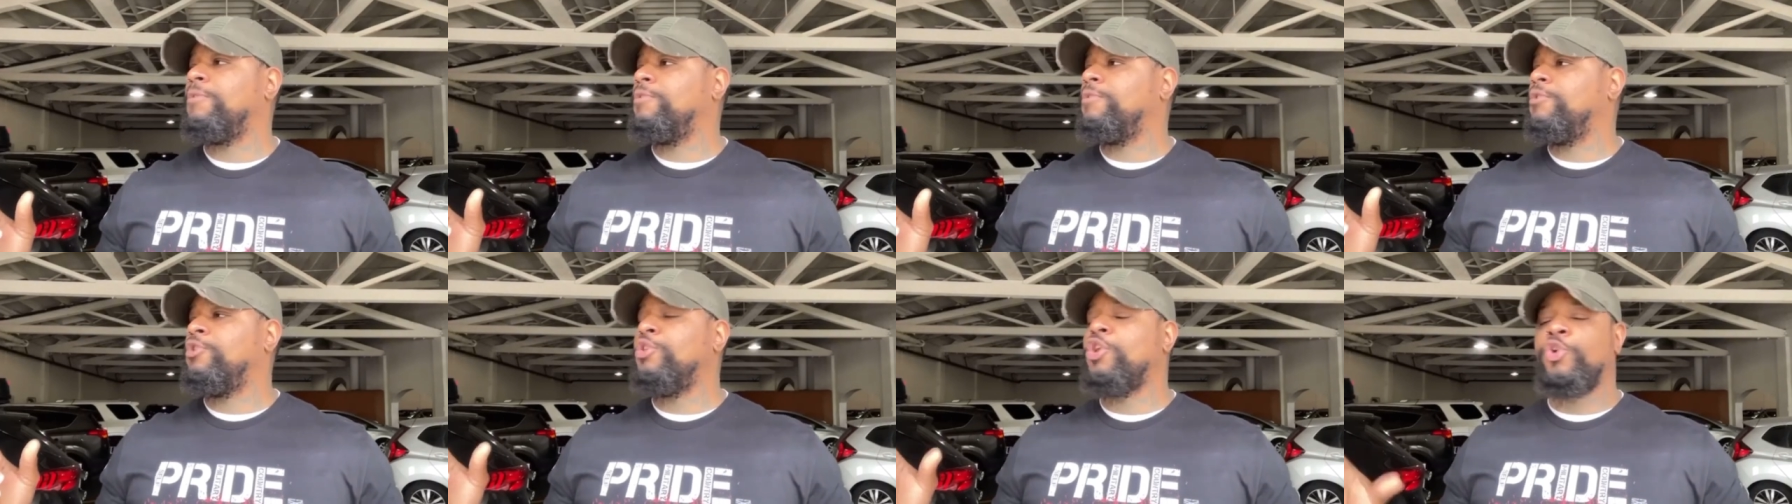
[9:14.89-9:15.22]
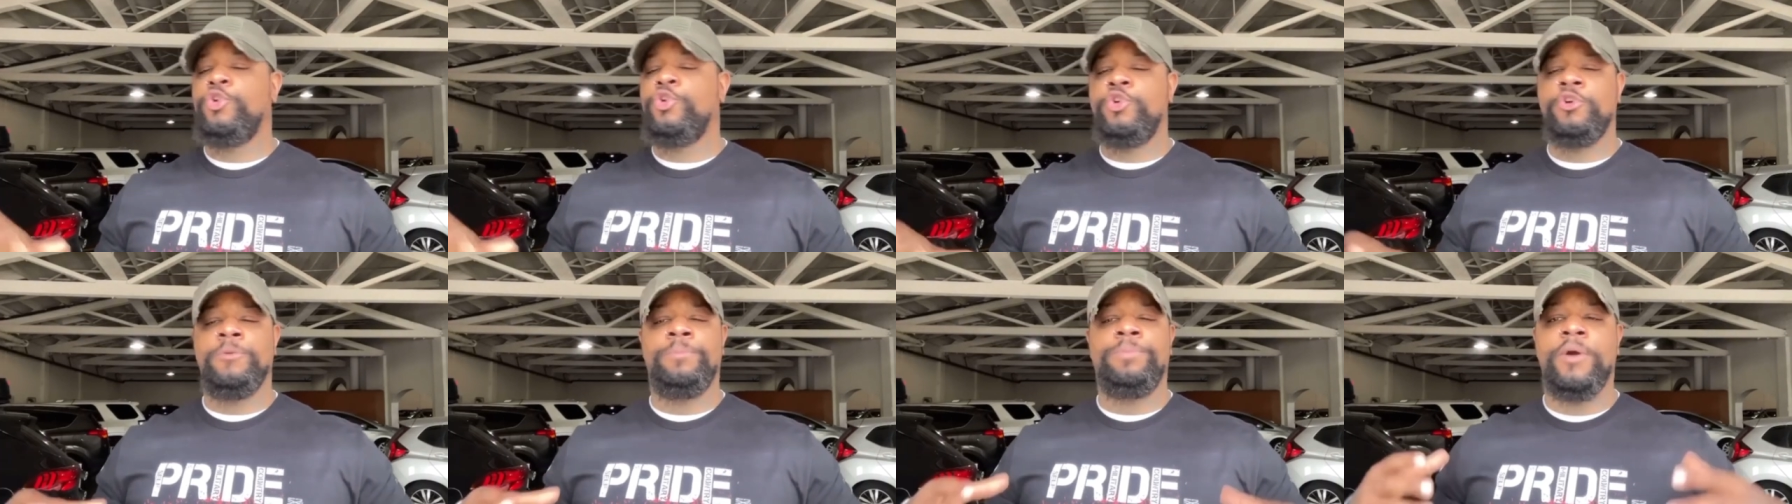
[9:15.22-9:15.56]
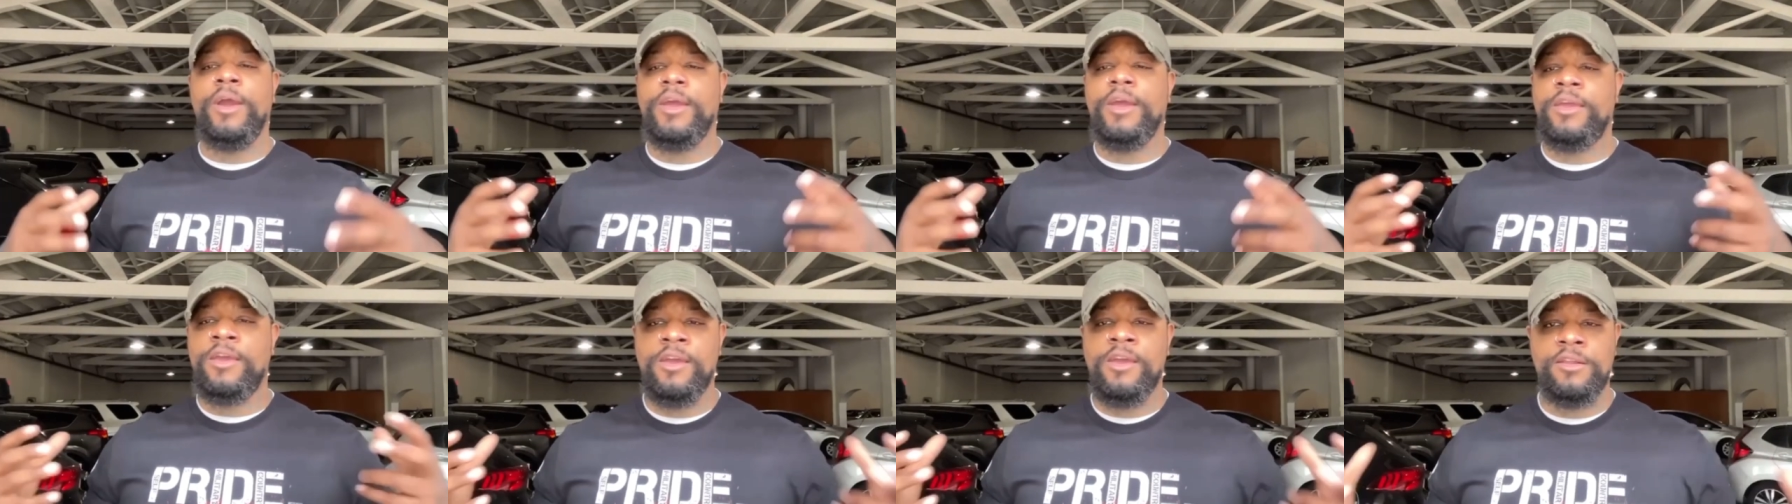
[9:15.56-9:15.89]
you know, you're
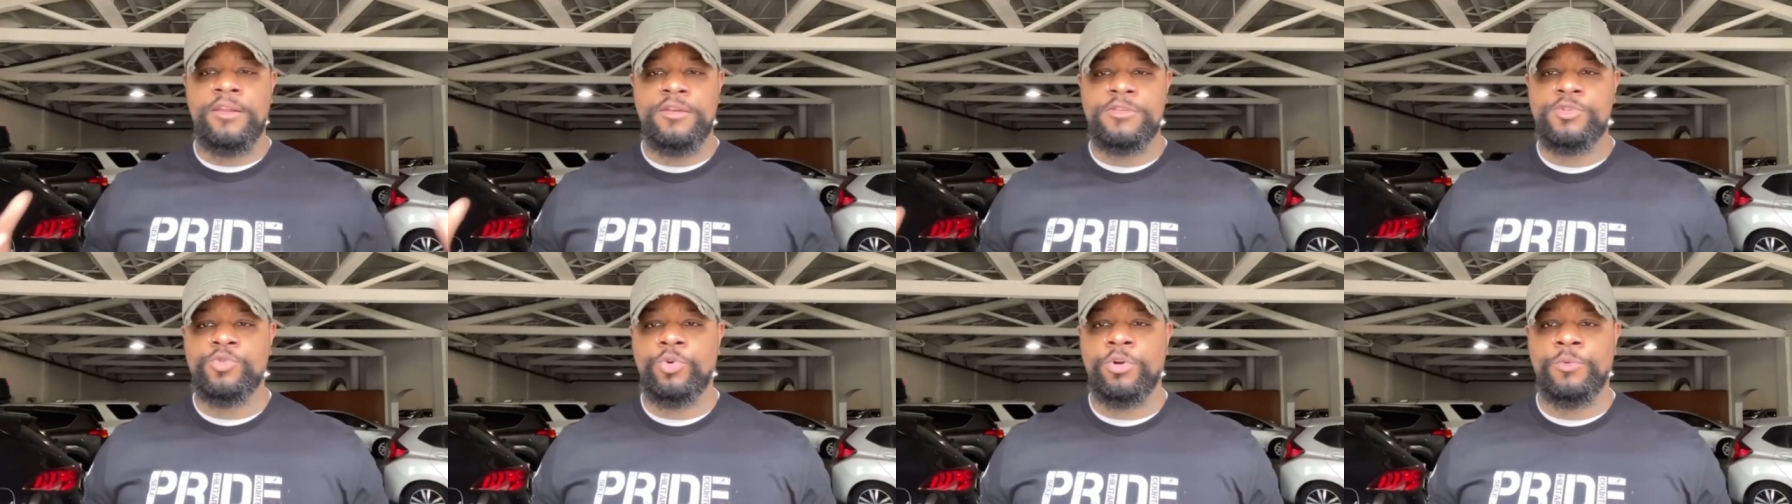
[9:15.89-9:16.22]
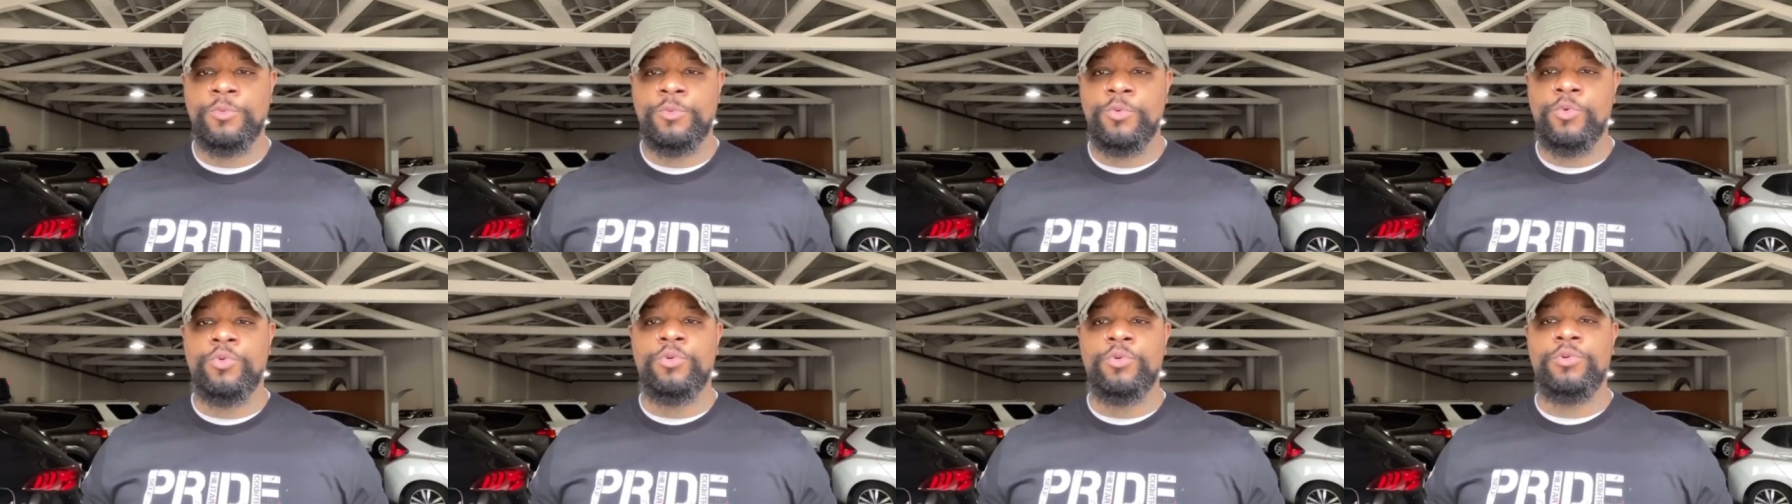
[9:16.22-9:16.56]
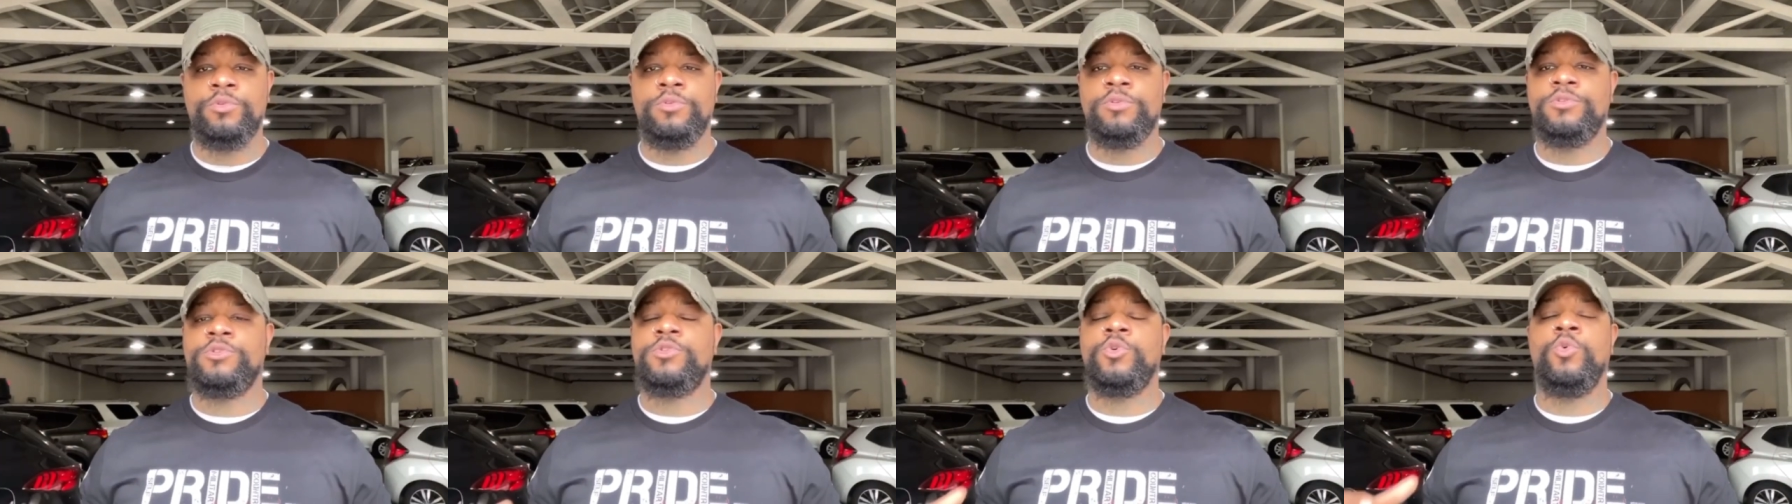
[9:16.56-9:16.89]
breaking any sort of rules